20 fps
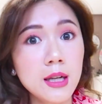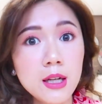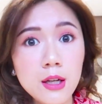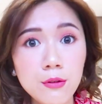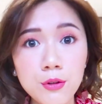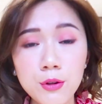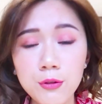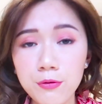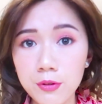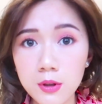And
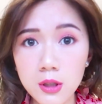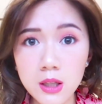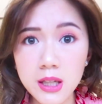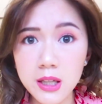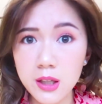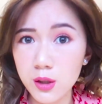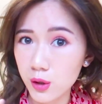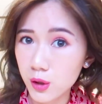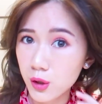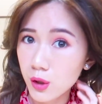if you feel
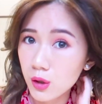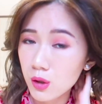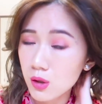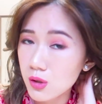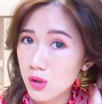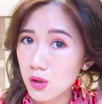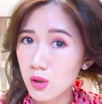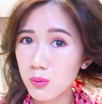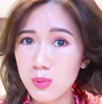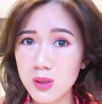like your curls
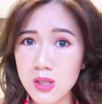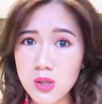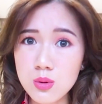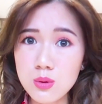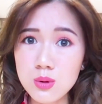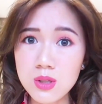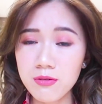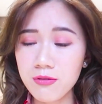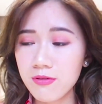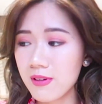are a bit too
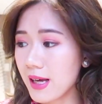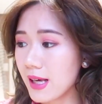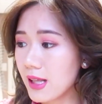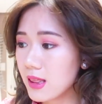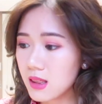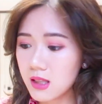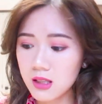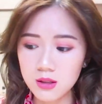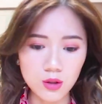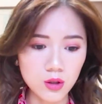
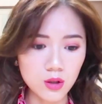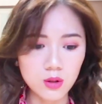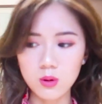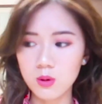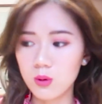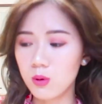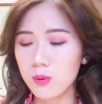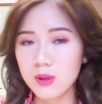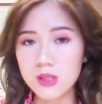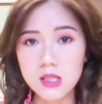defined, then you can
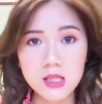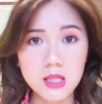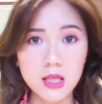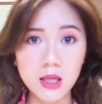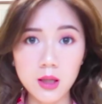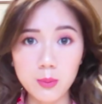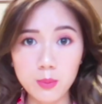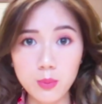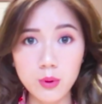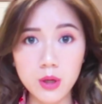always
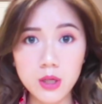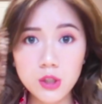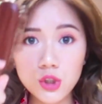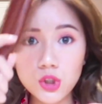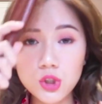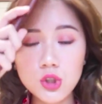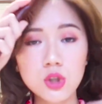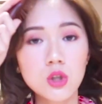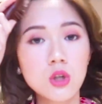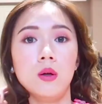take a brush,